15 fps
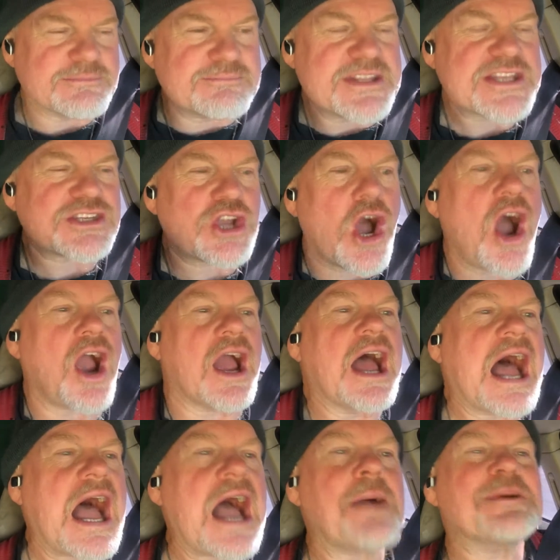This car,
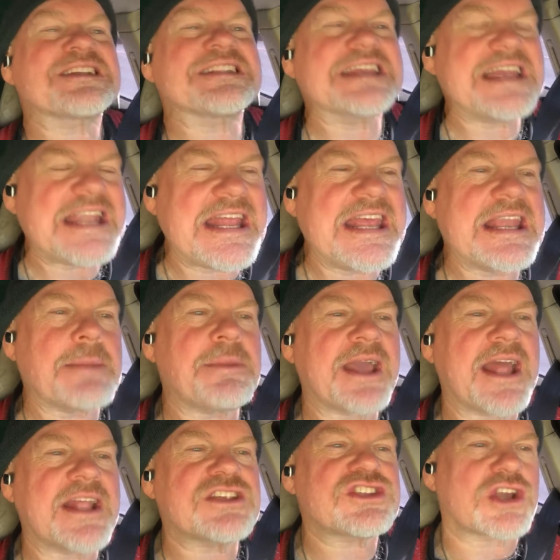I was leaning up
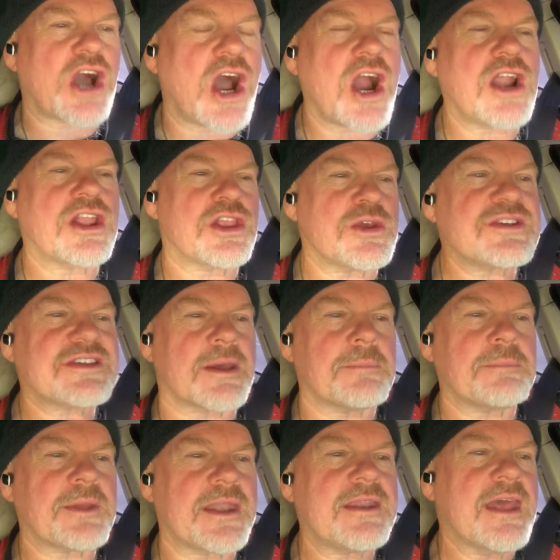against the car to do
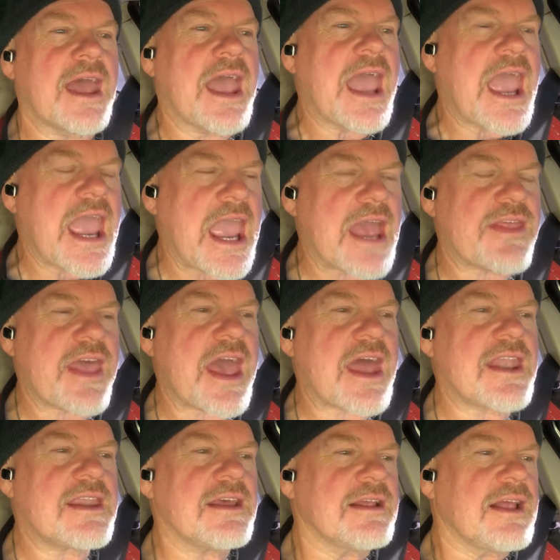something, and then